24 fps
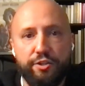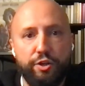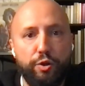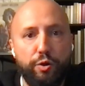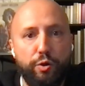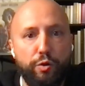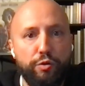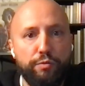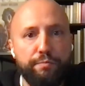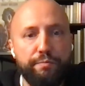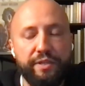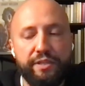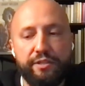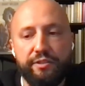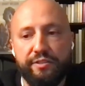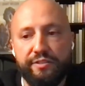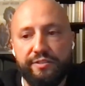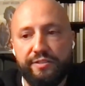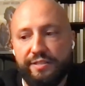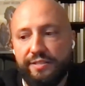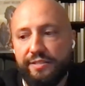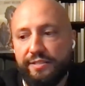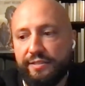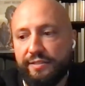a whole,
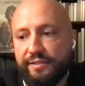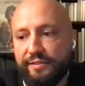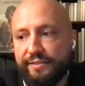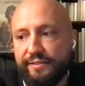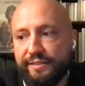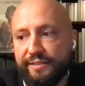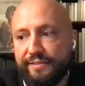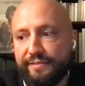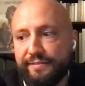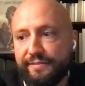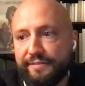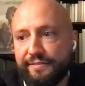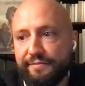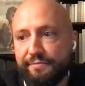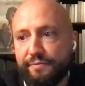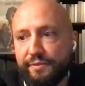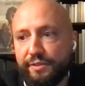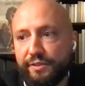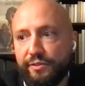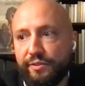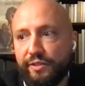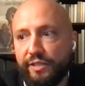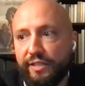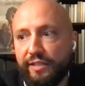because
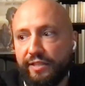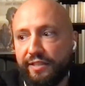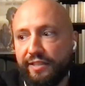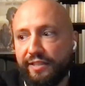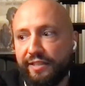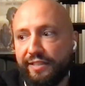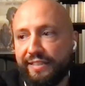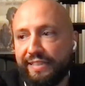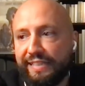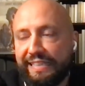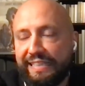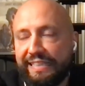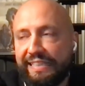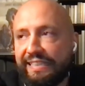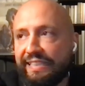you can